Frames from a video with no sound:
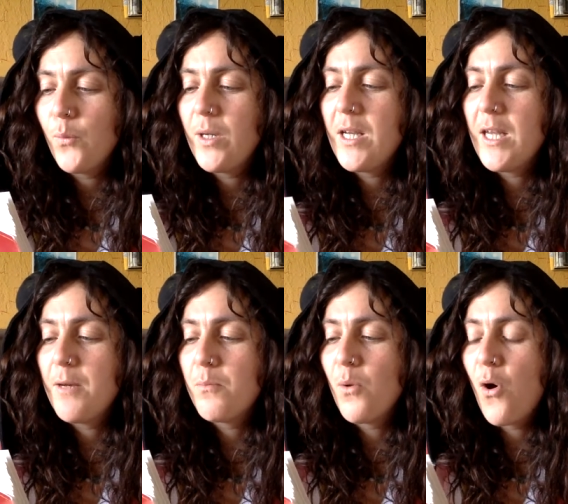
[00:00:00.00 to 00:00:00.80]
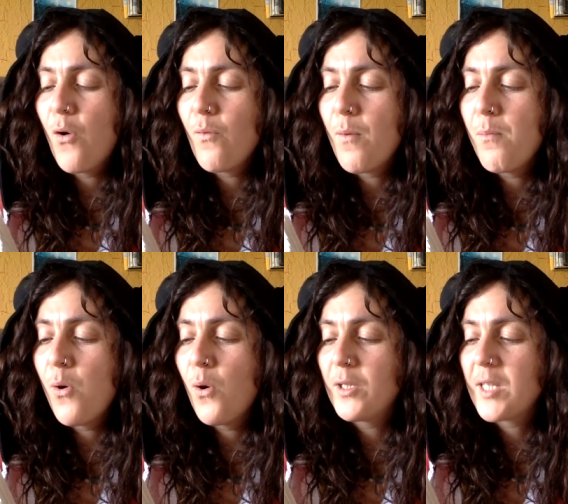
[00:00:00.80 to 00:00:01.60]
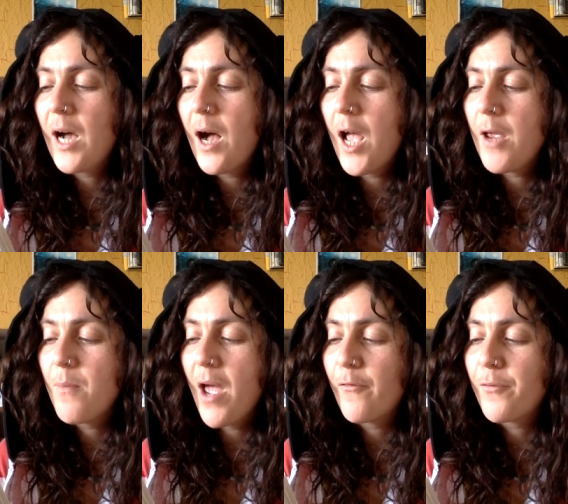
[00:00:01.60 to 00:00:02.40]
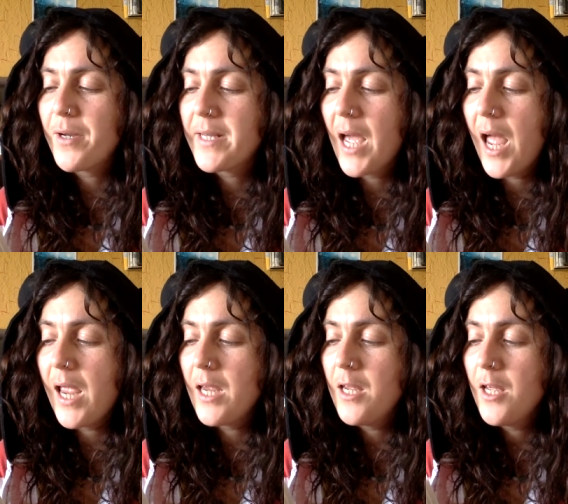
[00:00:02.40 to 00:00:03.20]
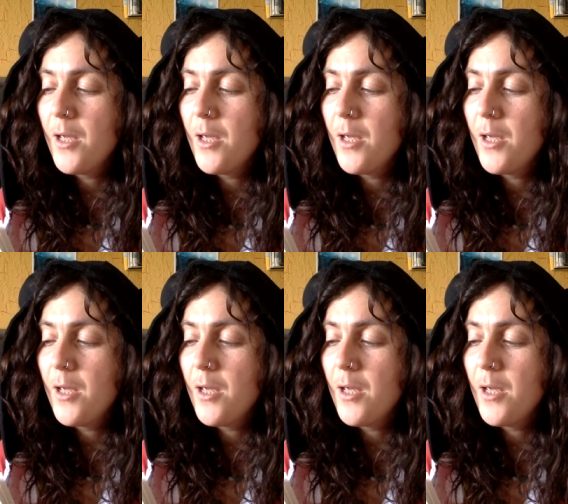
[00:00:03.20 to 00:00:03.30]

We need more and more time every day